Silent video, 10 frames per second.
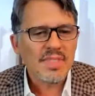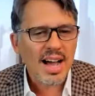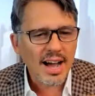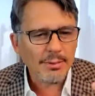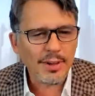
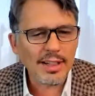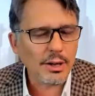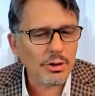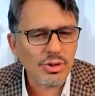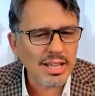I feel that
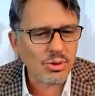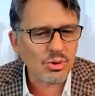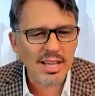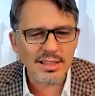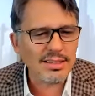you're trying to
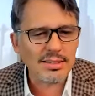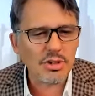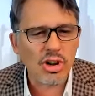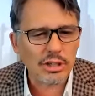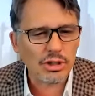say this is
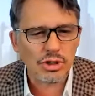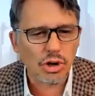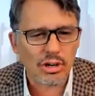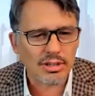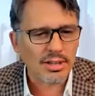not a
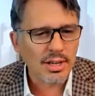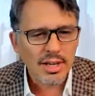short,